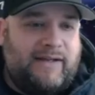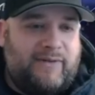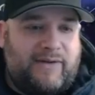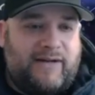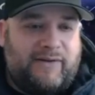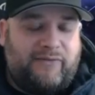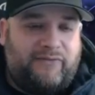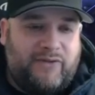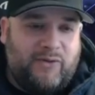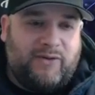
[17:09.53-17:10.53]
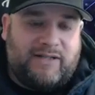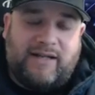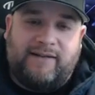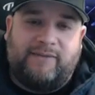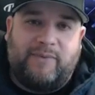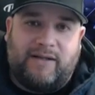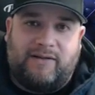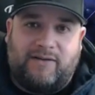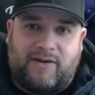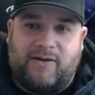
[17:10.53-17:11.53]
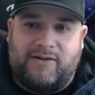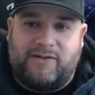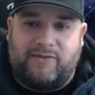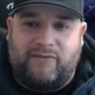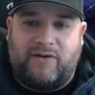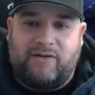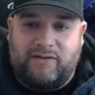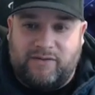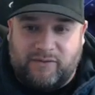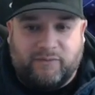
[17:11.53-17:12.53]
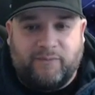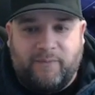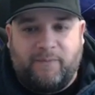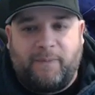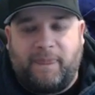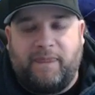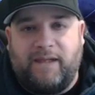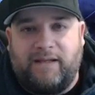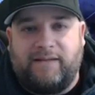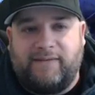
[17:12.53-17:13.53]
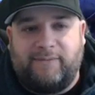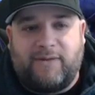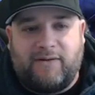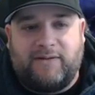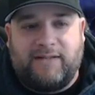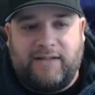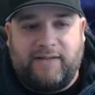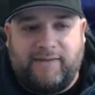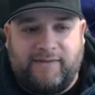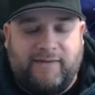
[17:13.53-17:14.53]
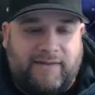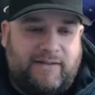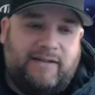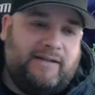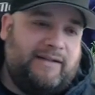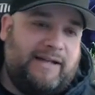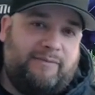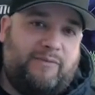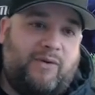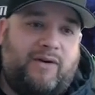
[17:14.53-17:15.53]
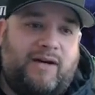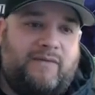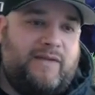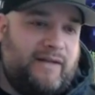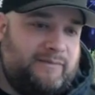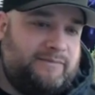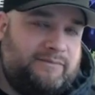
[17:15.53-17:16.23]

I'd rather have fewer tanks but larger volume than smaller tanks and more of them.